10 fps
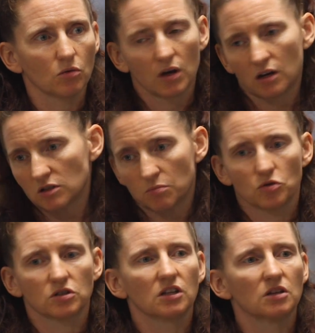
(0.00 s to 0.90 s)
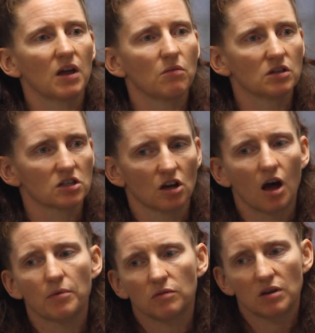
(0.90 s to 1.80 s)
when supposedly the payments
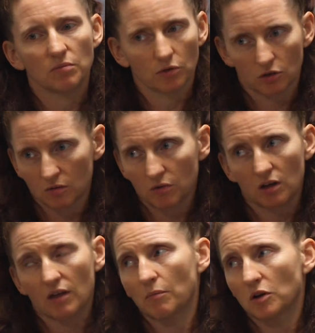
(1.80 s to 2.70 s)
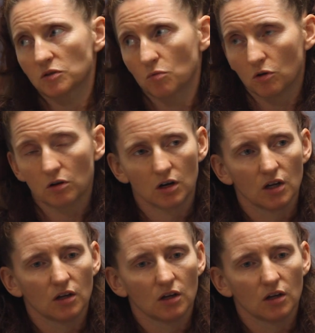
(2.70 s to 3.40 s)
stop and people are going to be that much more